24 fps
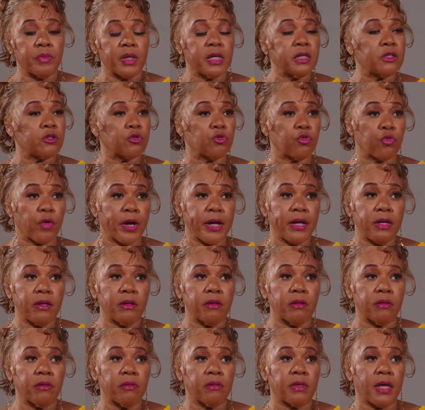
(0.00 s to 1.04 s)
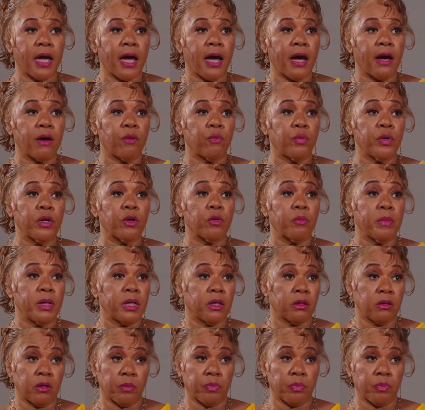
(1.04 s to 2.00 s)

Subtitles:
It's great that we are making